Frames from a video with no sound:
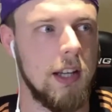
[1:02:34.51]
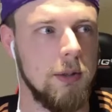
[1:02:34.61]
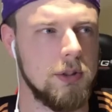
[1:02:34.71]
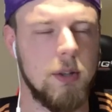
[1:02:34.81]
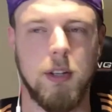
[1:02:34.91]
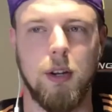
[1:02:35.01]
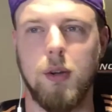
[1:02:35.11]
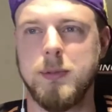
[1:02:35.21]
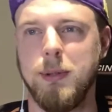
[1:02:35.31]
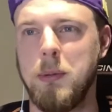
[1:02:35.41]
It
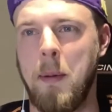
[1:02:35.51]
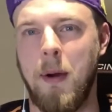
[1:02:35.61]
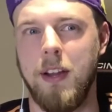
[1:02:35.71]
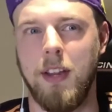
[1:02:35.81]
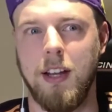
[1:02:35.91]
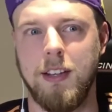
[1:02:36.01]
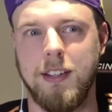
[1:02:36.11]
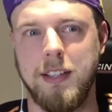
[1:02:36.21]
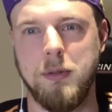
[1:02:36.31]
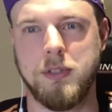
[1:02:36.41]
always blew my mind that
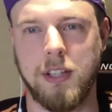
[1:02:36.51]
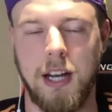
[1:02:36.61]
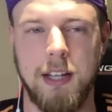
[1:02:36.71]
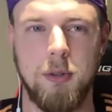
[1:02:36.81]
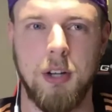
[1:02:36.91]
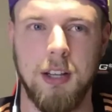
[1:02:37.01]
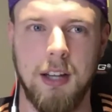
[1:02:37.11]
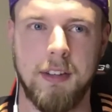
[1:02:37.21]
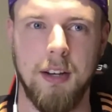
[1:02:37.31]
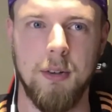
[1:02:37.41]
he was the guy who got
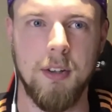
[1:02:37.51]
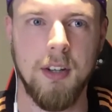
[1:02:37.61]
left out.